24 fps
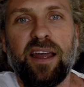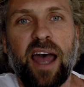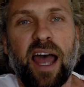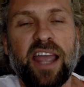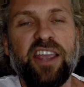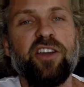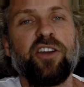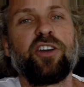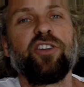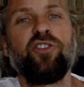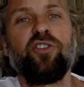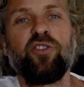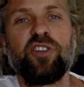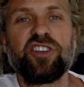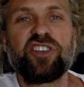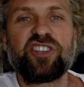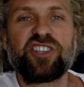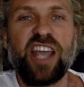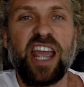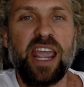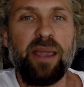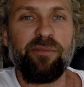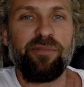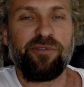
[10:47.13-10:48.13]
And you can do the
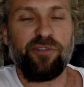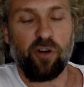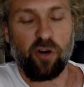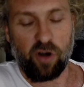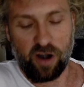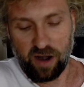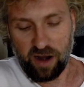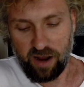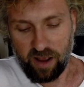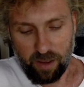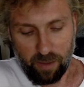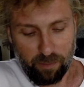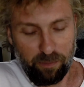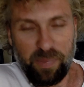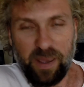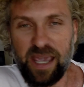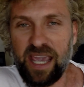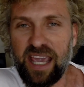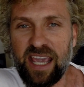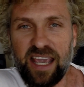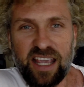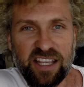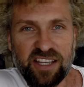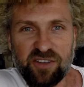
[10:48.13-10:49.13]
same for
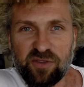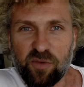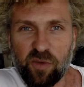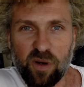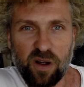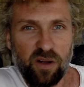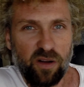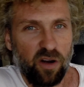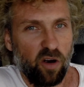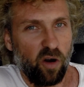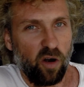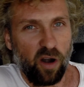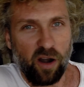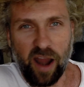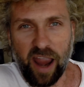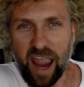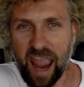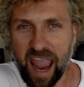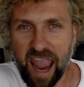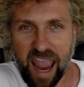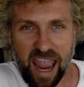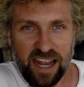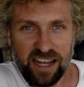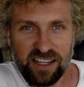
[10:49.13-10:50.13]
bees or
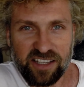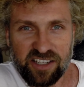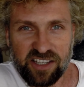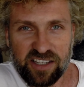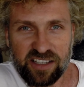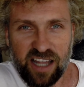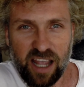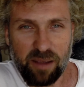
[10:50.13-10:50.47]
ants.